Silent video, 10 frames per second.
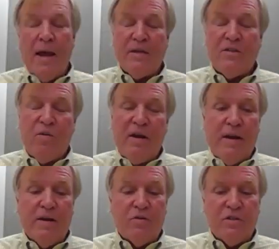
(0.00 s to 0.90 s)
that's
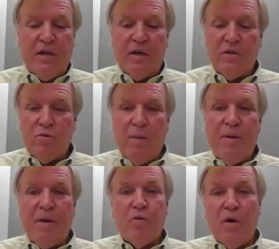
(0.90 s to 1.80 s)
really interesting, because we've
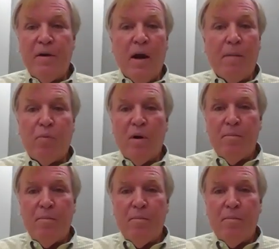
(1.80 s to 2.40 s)
been through a number.